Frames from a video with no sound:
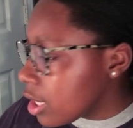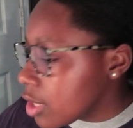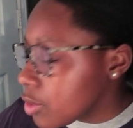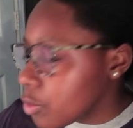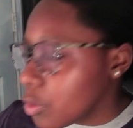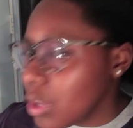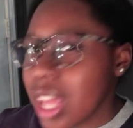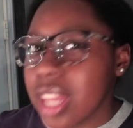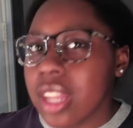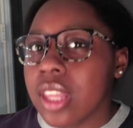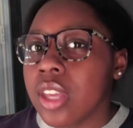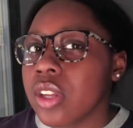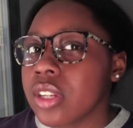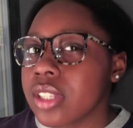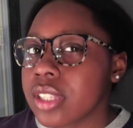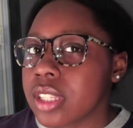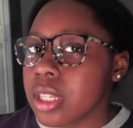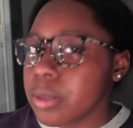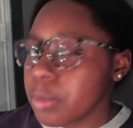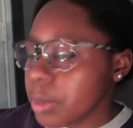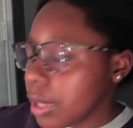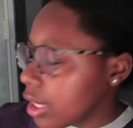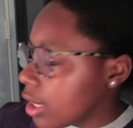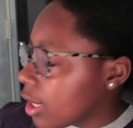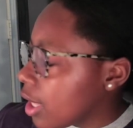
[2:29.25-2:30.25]
Well, I didn't go to sleep
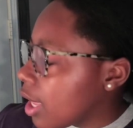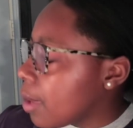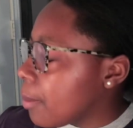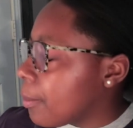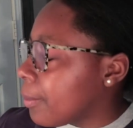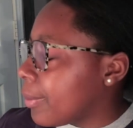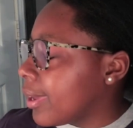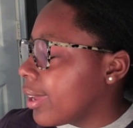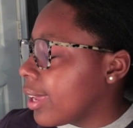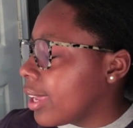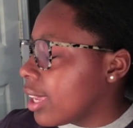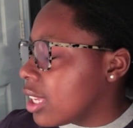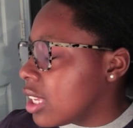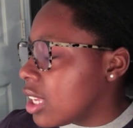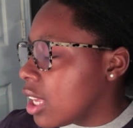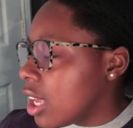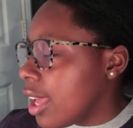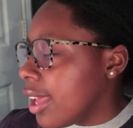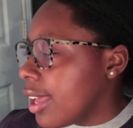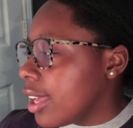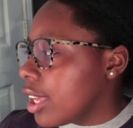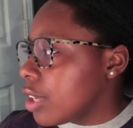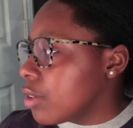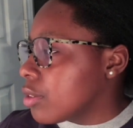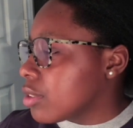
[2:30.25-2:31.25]
like that, but it
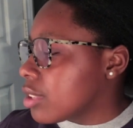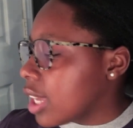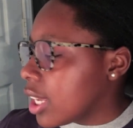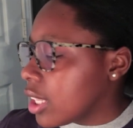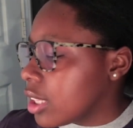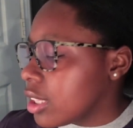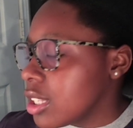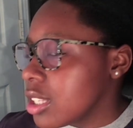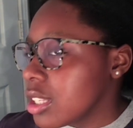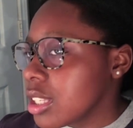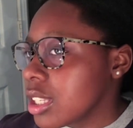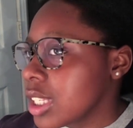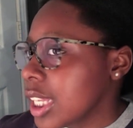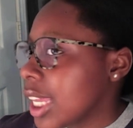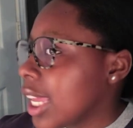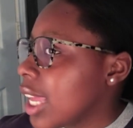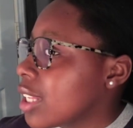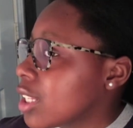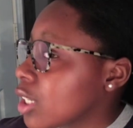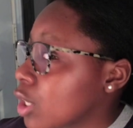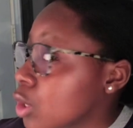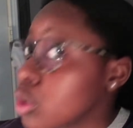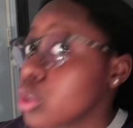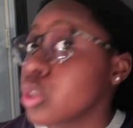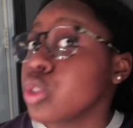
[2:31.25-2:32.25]
was like this because I had to
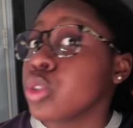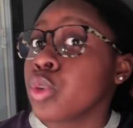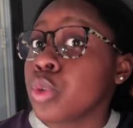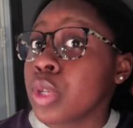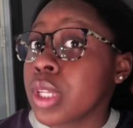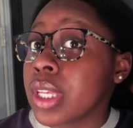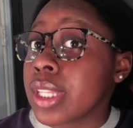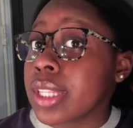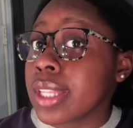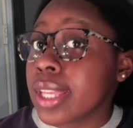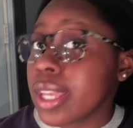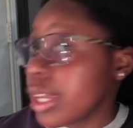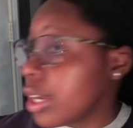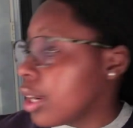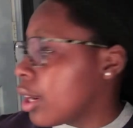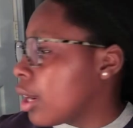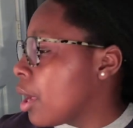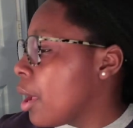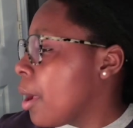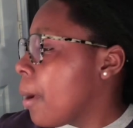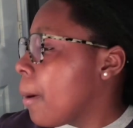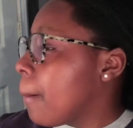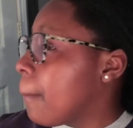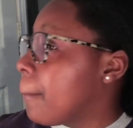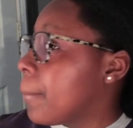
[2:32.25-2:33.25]
go to the store to get the hair.
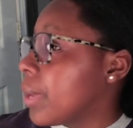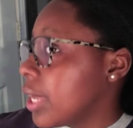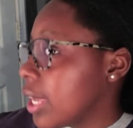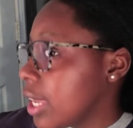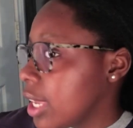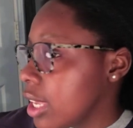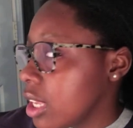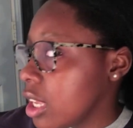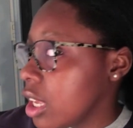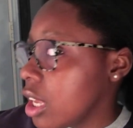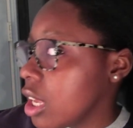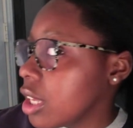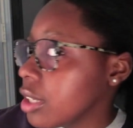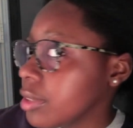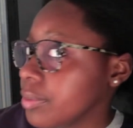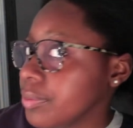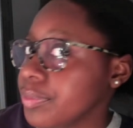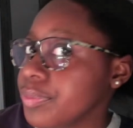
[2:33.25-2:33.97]
But yeah.